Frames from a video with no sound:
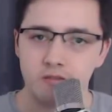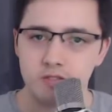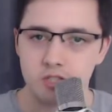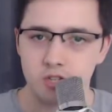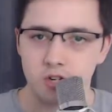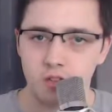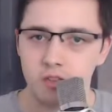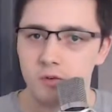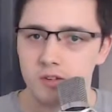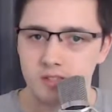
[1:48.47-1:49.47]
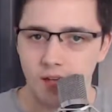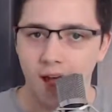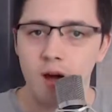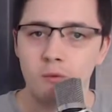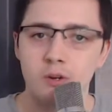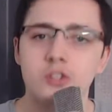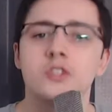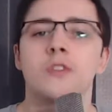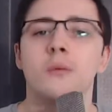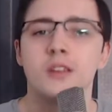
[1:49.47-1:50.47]
start to notice how much
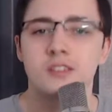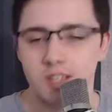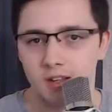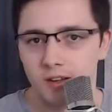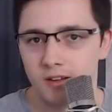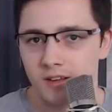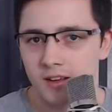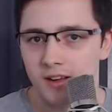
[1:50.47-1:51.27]
of them he's taken